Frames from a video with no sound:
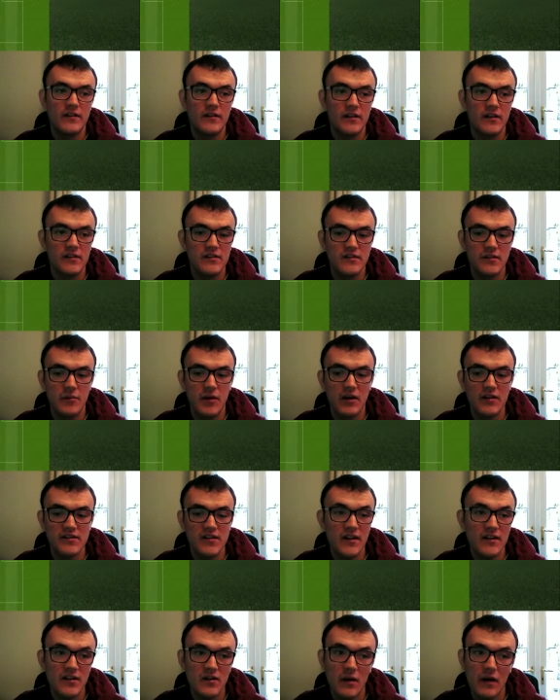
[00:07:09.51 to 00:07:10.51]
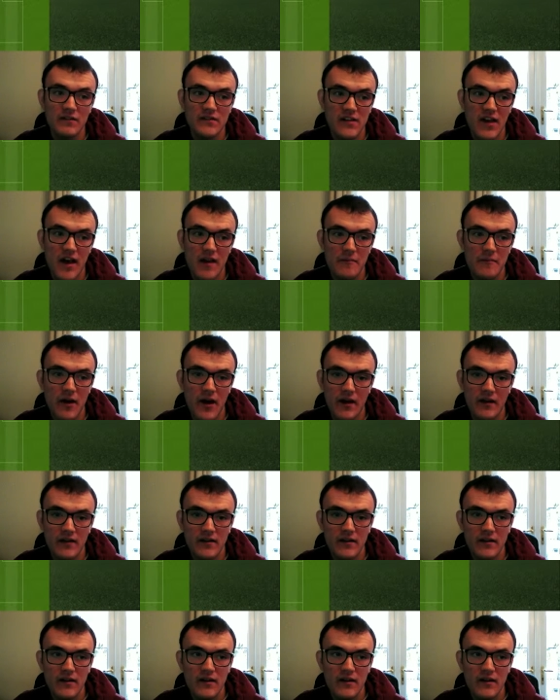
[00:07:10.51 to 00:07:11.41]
because to be honest, they do have 10 men.